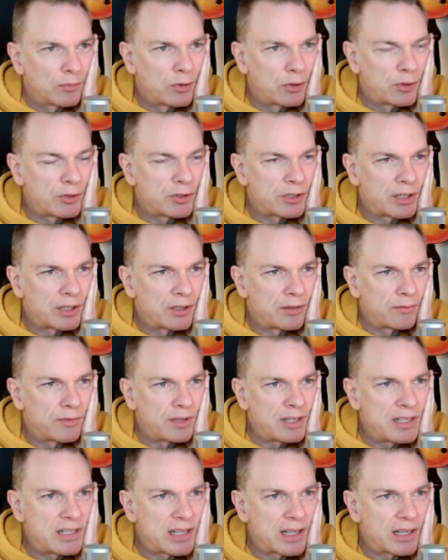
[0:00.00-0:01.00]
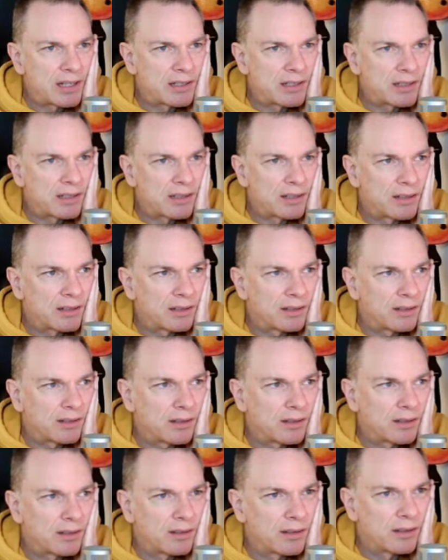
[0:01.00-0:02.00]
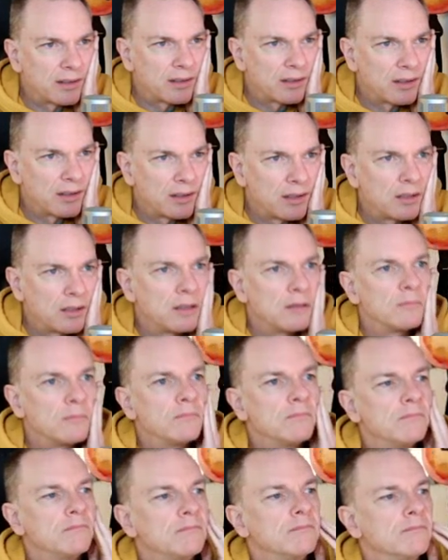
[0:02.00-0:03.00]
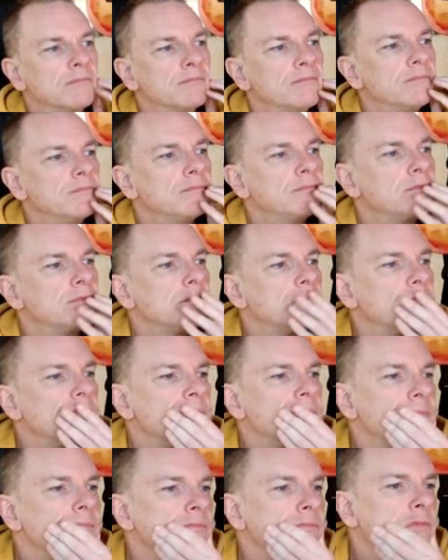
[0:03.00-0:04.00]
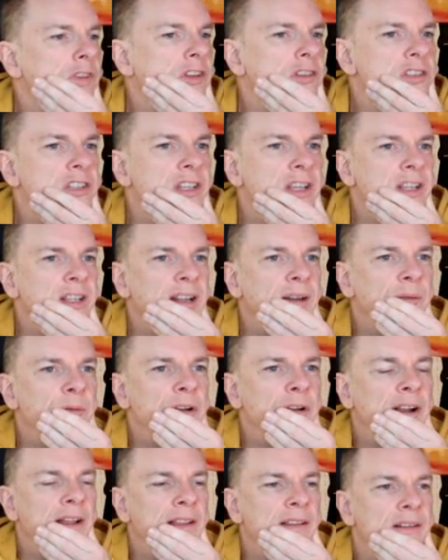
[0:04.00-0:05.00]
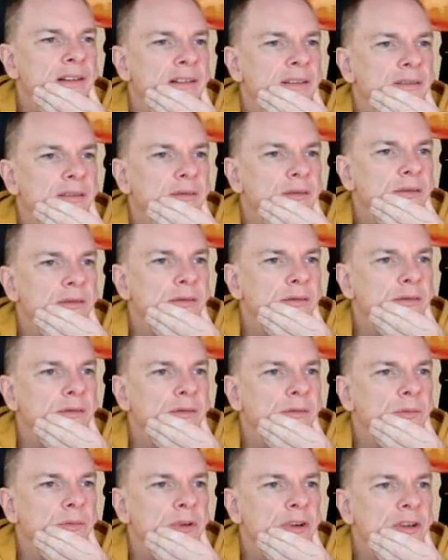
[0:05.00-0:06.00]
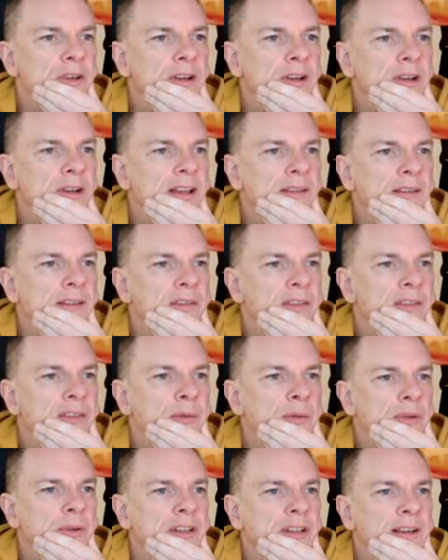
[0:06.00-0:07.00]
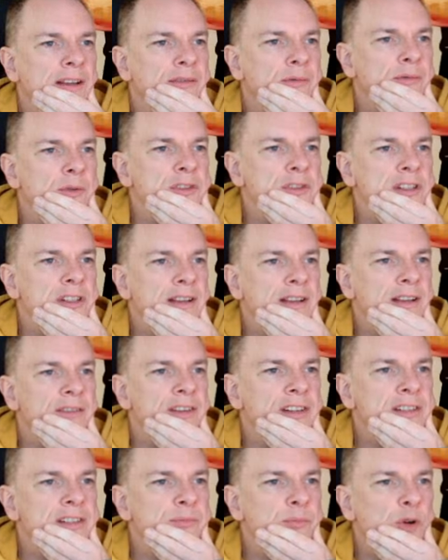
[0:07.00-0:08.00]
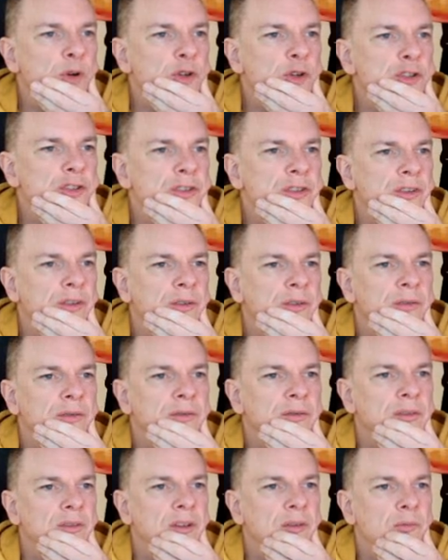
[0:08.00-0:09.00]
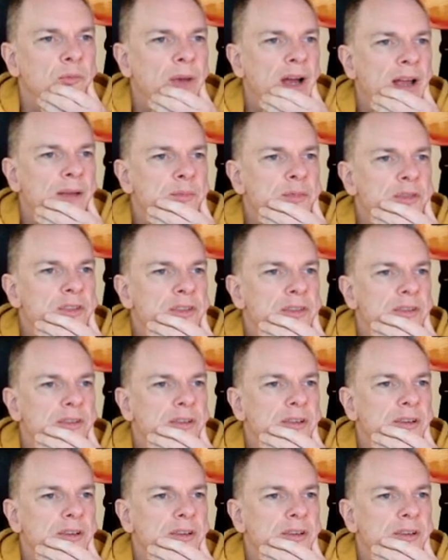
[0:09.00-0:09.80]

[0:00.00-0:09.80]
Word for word: Push and reset. Hmm. Not seeing that one either. What I can't even think what the def what's the definition? Push? No. Pipes?